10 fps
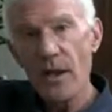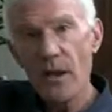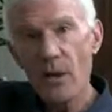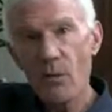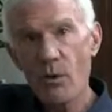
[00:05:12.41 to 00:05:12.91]

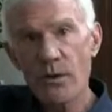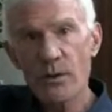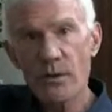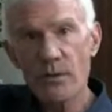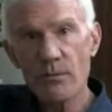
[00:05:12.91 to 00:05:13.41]

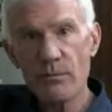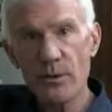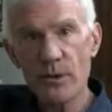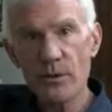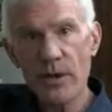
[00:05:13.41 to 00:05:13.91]
want to
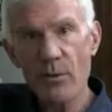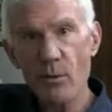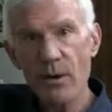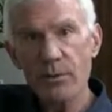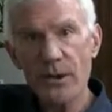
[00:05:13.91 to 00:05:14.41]
build a
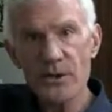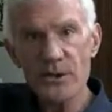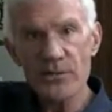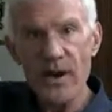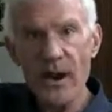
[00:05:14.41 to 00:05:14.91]

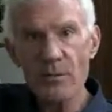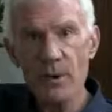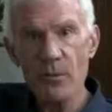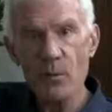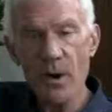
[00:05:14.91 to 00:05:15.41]
workplace
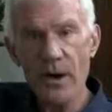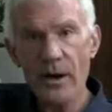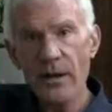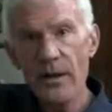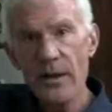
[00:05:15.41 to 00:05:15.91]
environment
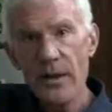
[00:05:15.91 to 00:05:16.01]
where